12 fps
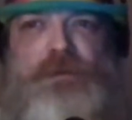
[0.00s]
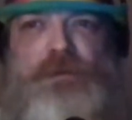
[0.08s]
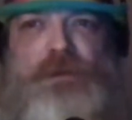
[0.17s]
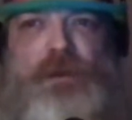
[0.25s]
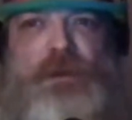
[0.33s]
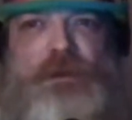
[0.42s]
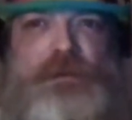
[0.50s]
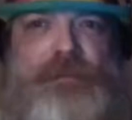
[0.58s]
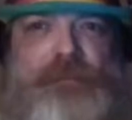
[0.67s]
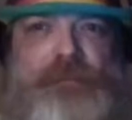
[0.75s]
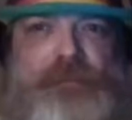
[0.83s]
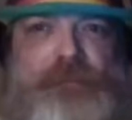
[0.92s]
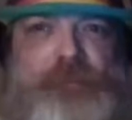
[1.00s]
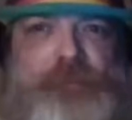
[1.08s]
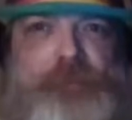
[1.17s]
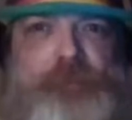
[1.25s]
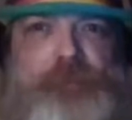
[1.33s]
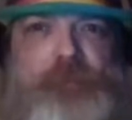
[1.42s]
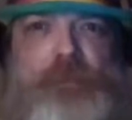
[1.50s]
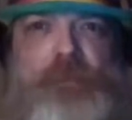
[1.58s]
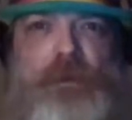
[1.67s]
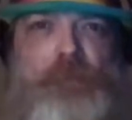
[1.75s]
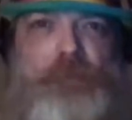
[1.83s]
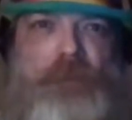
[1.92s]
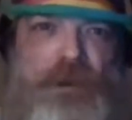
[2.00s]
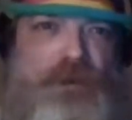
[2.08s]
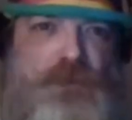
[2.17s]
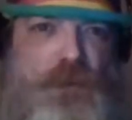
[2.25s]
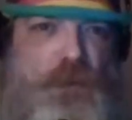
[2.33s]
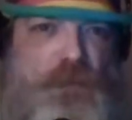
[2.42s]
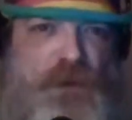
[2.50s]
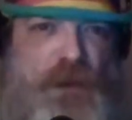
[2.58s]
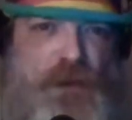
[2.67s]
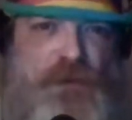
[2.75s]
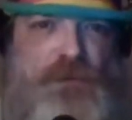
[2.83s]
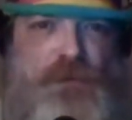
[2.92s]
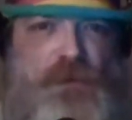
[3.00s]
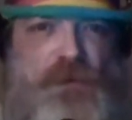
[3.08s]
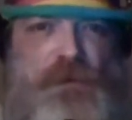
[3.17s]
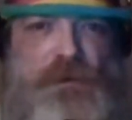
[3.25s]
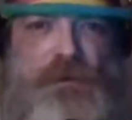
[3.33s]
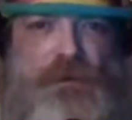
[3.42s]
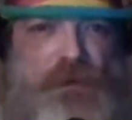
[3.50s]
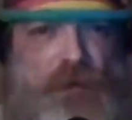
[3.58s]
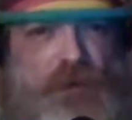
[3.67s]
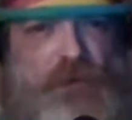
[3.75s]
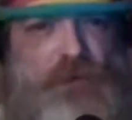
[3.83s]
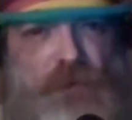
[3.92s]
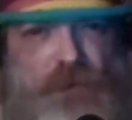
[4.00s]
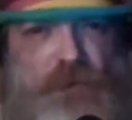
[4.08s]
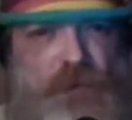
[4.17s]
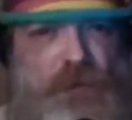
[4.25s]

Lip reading: not mainstream science or understood